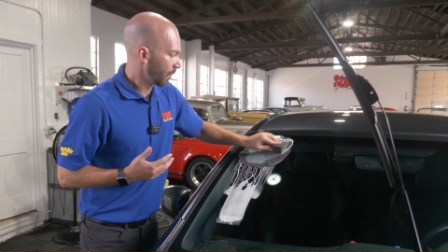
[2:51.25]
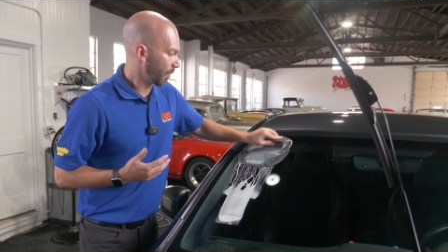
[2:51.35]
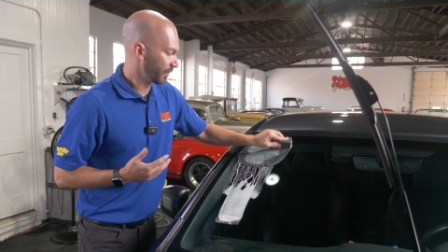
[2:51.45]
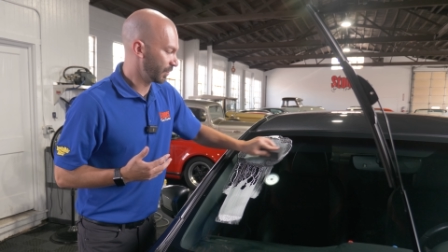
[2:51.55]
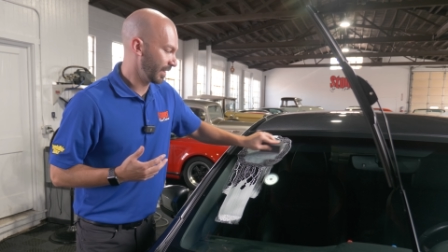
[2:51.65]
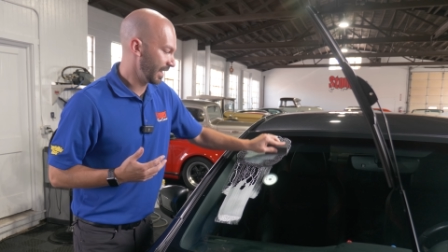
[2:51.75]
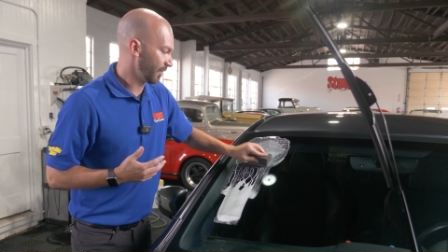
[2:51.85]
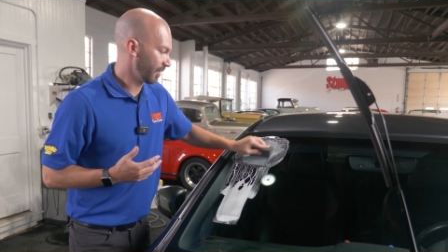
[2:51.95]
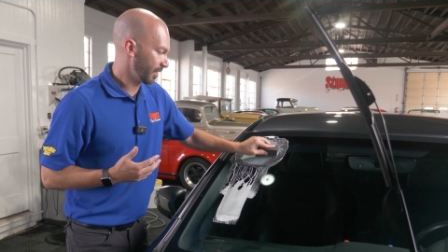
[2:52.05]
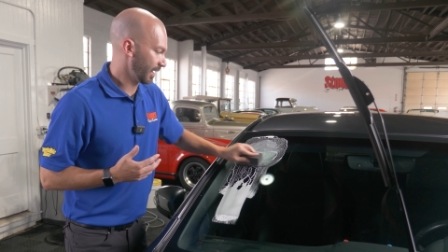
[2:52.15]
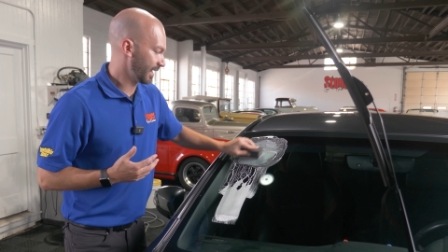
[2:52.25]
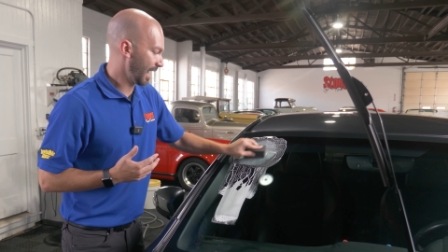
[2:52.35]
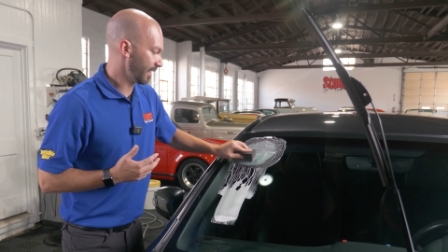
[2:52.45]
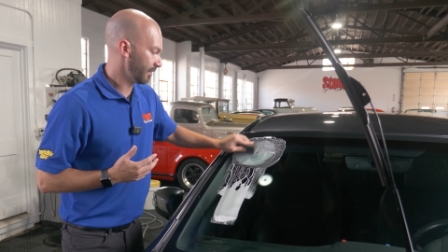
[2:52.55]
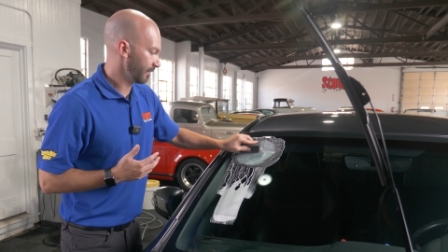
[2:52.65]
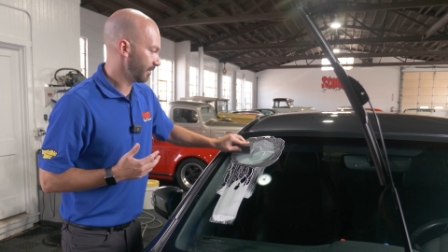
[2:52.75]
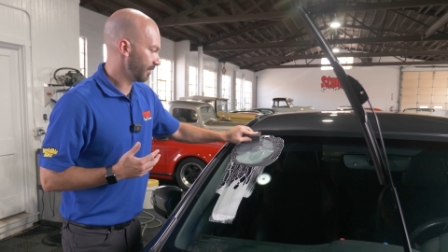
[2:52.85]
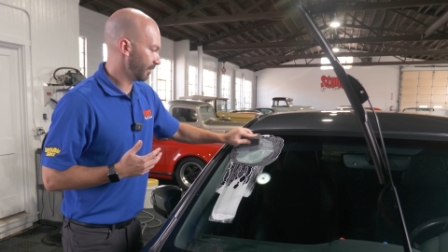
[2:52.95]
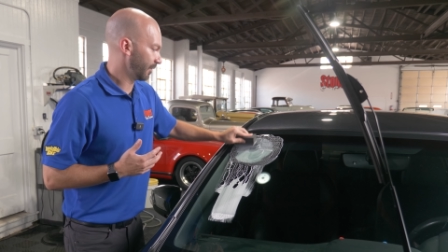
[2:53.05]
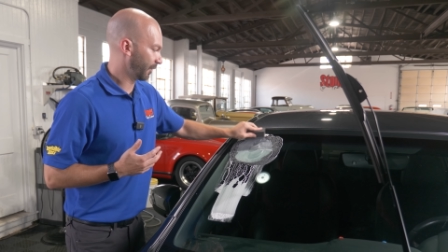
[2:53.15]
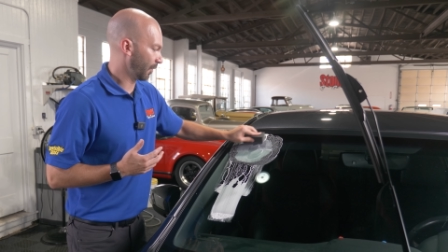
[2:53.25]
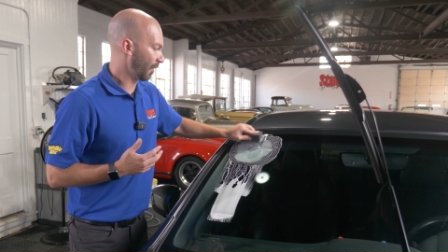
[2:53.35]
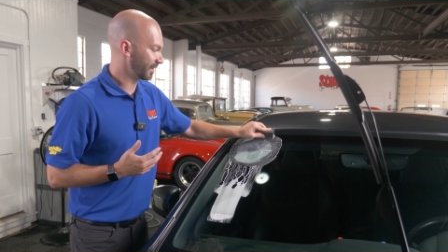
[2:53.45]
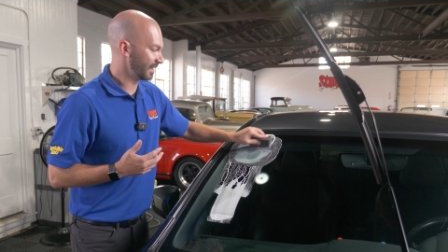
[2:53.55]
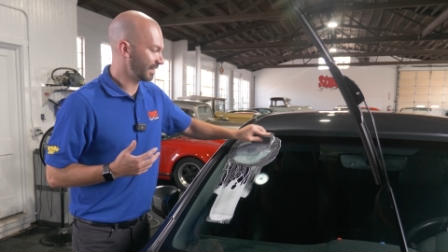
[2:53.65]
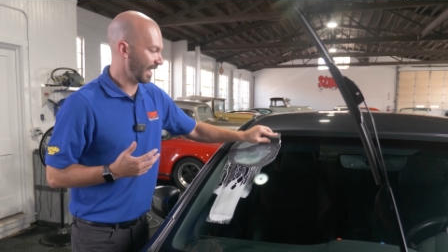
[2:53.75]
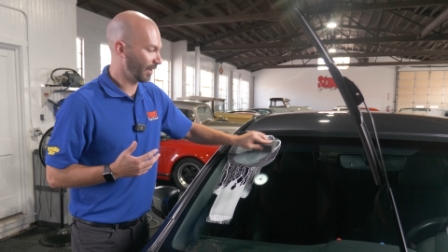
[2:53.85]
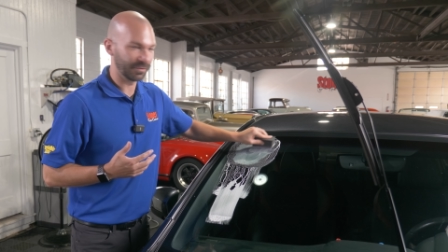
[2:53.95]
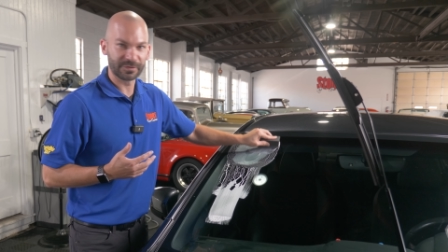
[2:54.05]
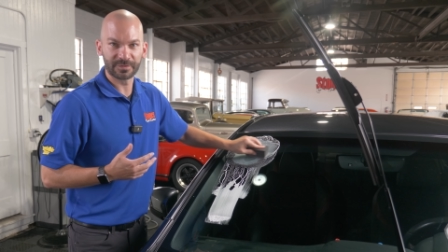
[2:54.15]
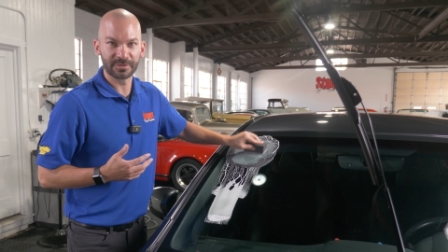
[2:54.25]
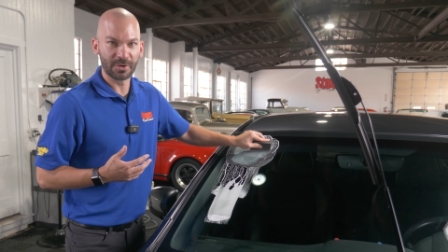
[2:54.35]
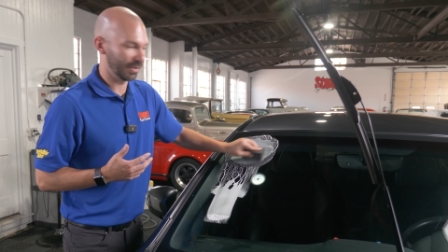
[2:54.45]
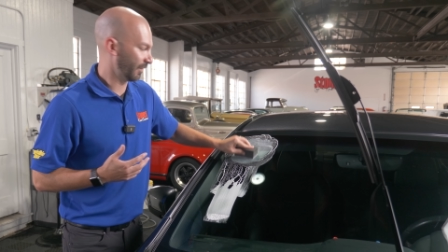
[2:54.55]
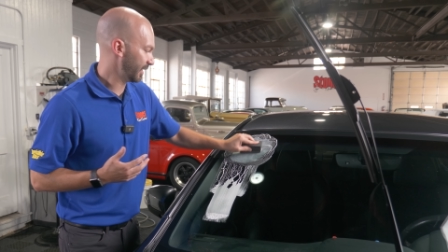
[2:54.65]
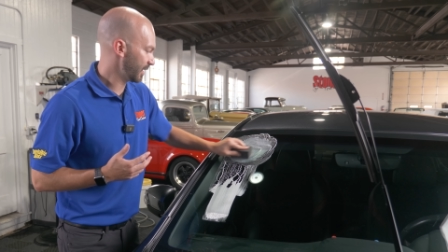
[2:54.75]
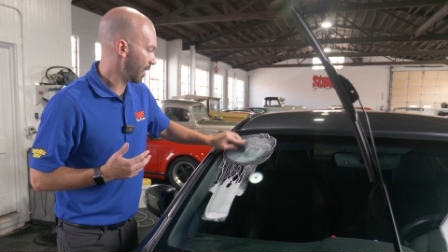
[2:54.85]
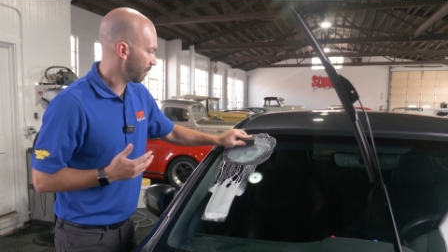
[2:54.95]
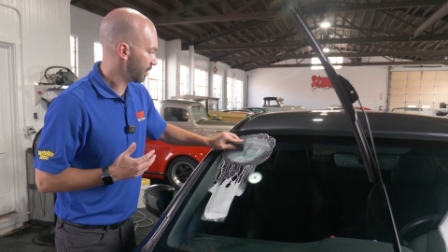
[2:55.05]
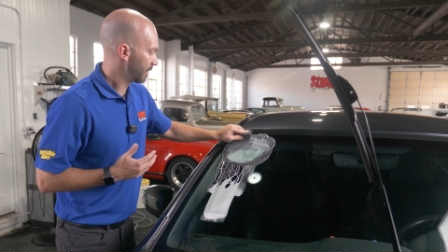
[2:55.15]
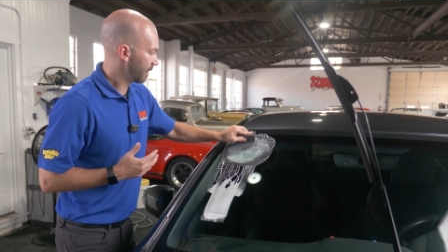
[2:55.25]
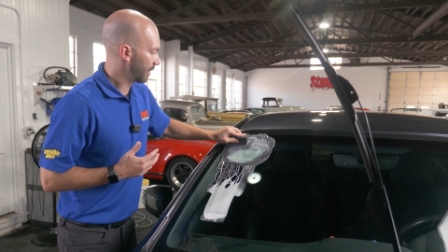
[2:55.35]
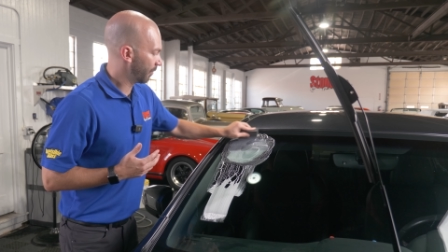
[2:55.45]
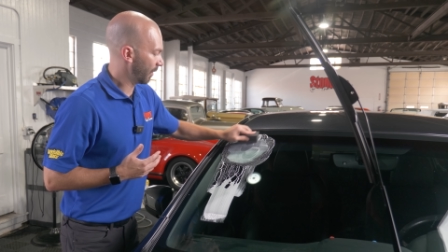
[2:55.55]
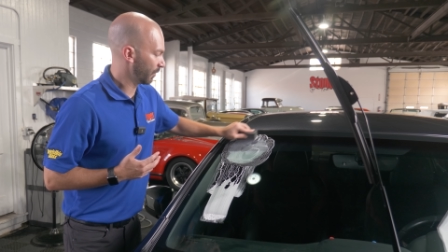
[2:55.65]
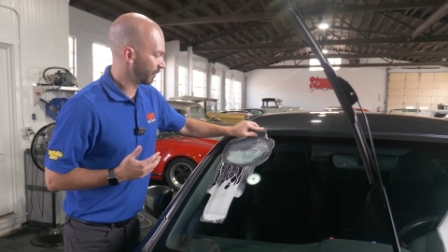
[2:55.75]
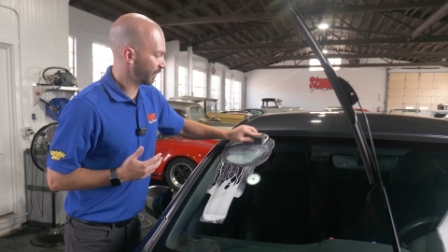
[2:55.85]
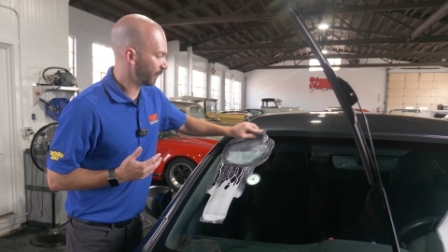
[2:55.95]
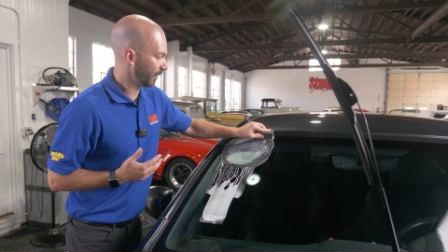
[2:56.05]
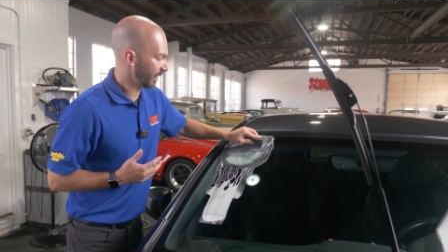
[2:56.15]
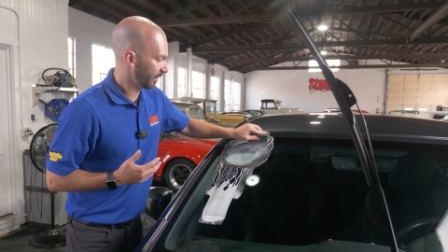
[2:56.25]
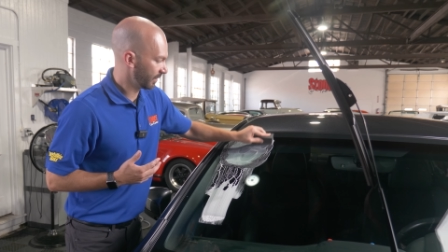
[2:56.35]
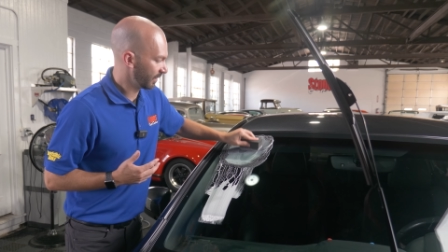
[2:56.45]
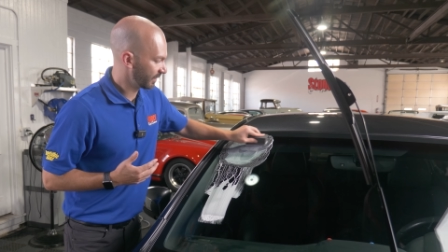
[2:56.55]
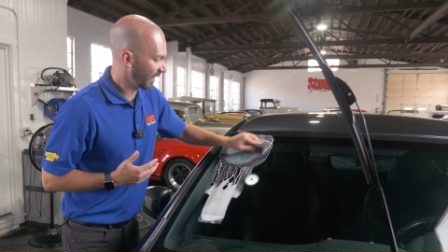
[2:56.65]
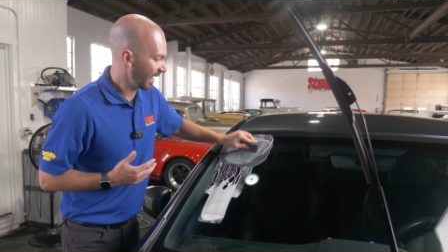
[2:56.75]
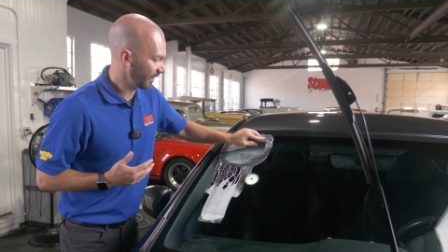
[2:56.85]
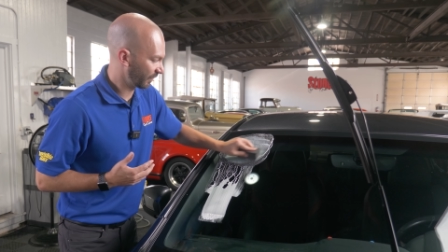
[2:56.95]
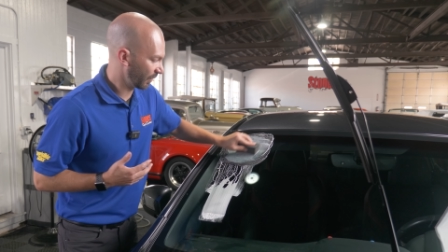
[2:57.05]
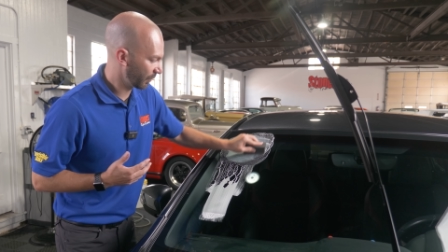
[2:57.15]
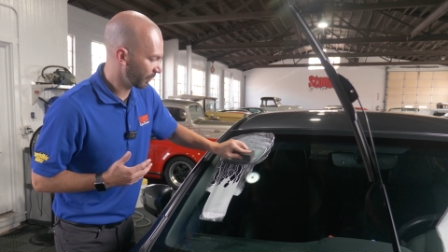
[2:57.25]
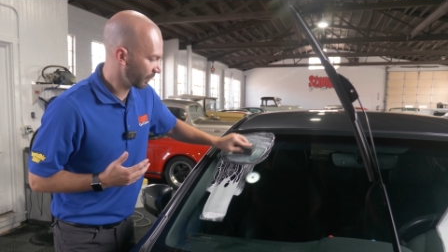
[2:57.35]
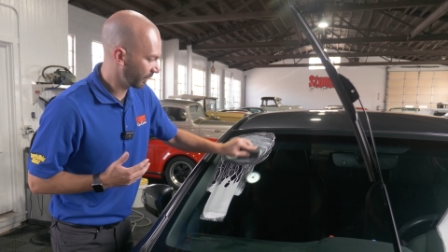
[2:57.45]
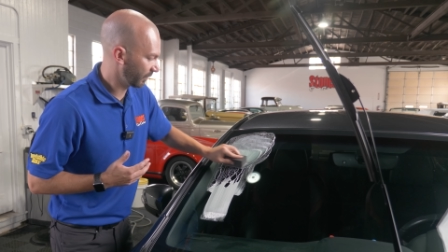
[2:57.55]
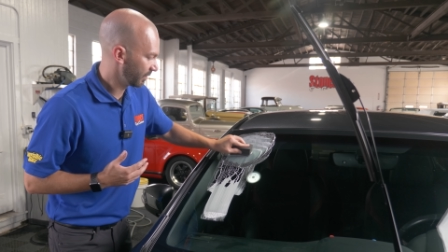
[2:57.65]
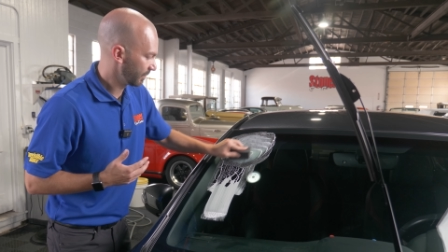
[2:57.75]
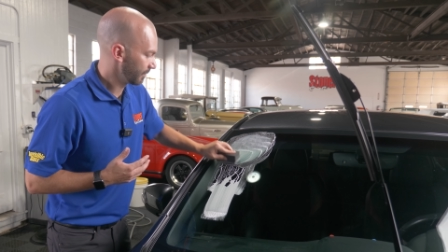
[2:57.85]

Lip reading: What we're doing here, again, for all the details, go to the video, but we're just doing tight circles,